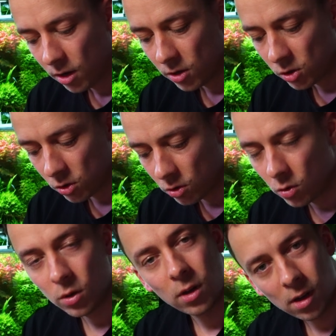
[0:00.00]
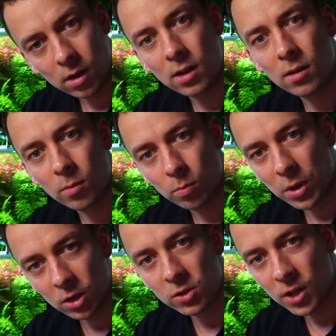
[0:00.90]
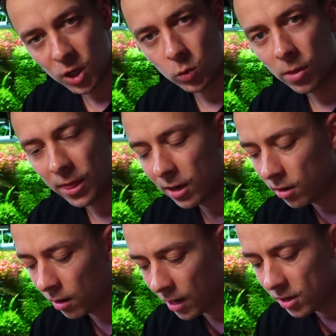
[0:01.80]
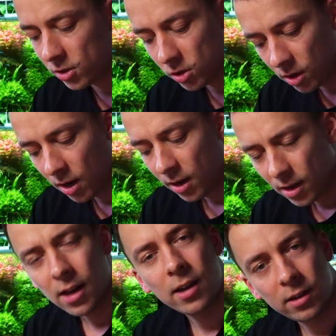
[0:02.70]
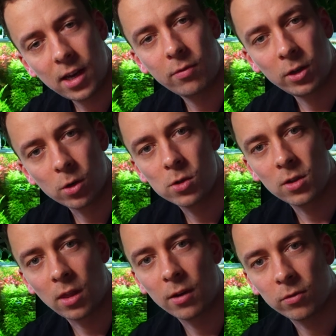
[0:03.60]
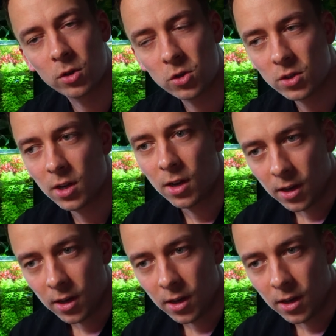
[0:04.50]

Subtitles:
So yeah, in bigger tanks with thicker glass, I definitely notice a difference.